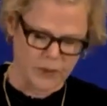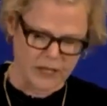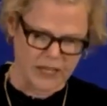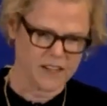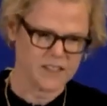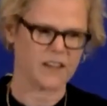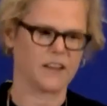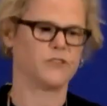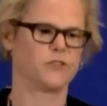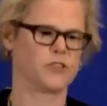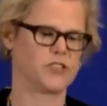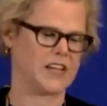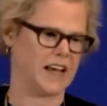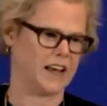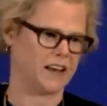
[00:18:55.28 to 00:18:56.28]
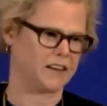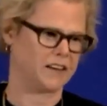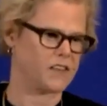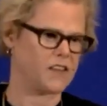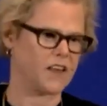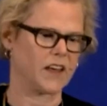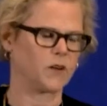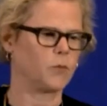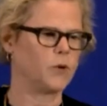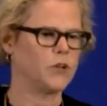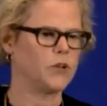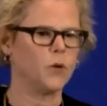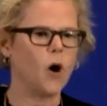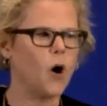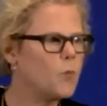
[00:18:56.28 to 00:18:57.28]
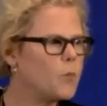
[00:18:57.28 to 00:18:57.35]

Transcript: we've begun to understand i think when you